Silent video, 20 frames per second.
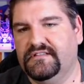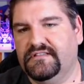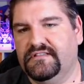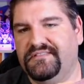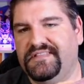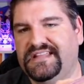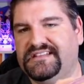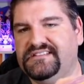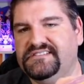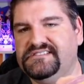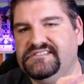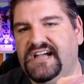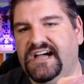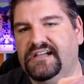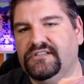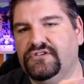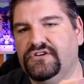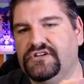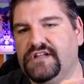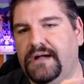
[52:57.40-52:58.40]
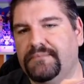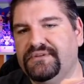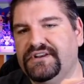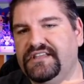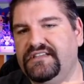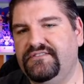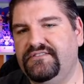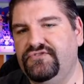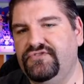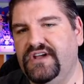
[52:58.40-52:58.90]
That does not look... I'm going to
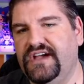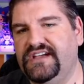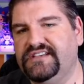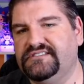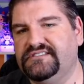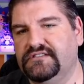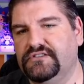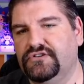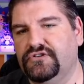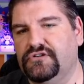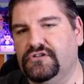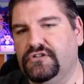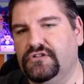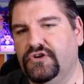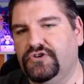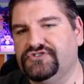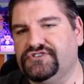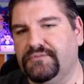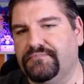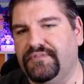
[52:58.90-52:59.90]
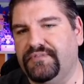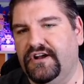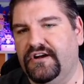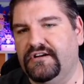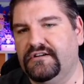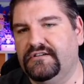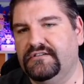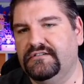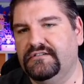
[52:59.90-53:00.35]
give you guys a little close-up there.